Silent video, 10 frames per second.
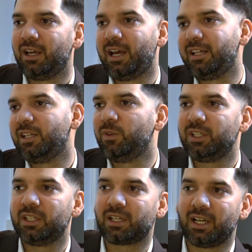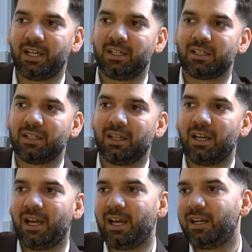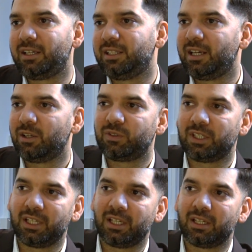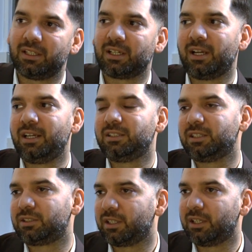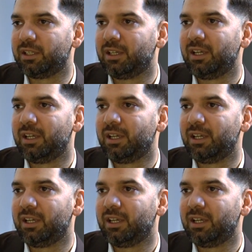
and they win the client. And at the end of the day, the clients, they struggle.